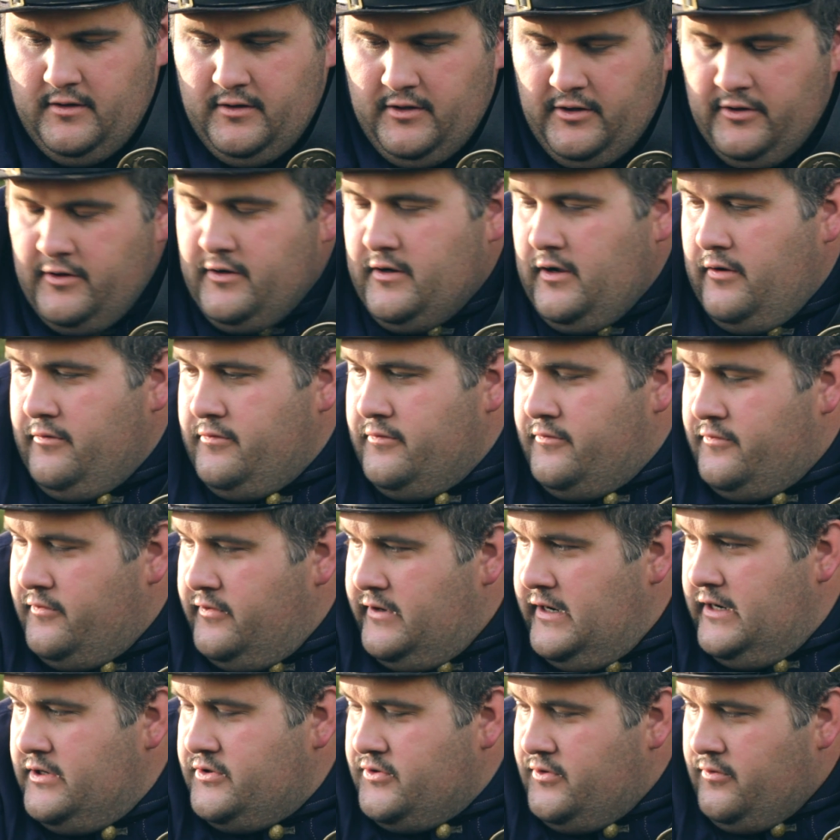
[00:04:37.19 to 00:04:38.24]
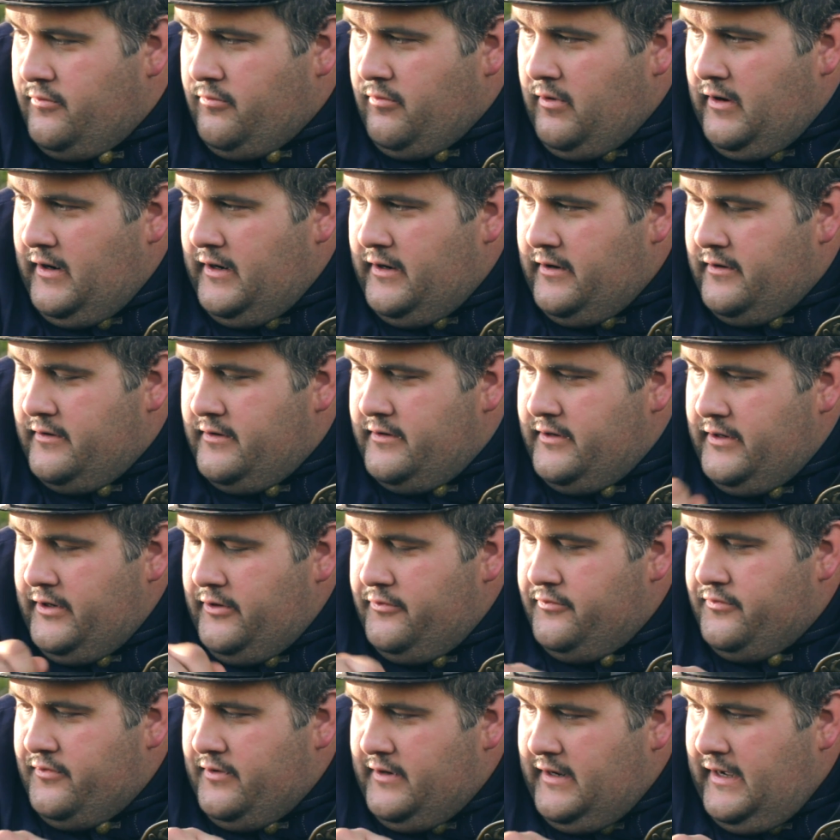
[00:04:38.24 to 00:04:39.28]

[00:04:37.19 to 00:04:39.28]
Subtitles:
You can go the traditional route, use a